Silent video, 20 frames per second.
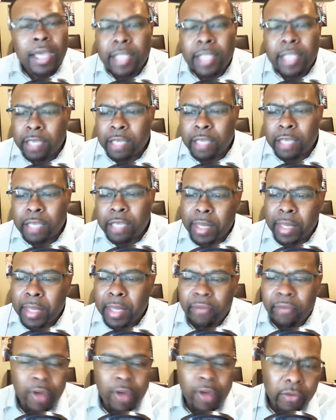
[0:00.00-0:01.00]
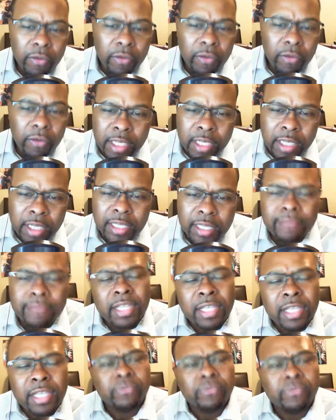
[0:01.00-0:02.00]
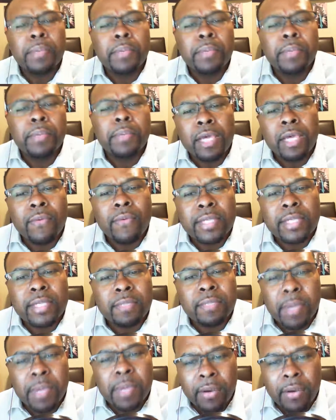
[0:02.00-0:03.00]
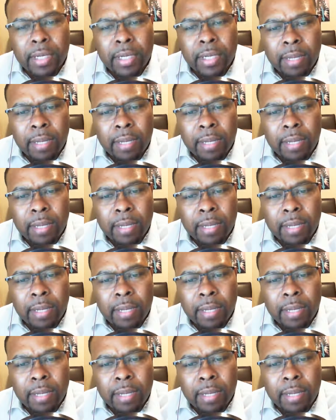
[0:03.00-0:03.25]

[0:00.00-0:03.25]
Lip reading: Thank you for being involved in your kids' lives. Thanks for being an interested parent.